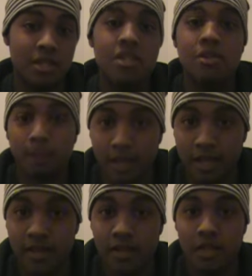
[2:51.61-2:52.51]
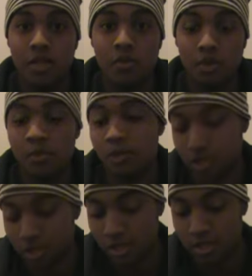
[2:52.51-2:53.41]
to Japan was
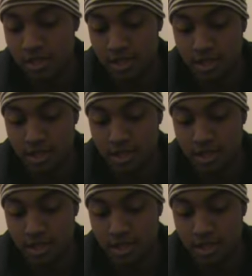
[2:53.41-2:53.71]
martial arts.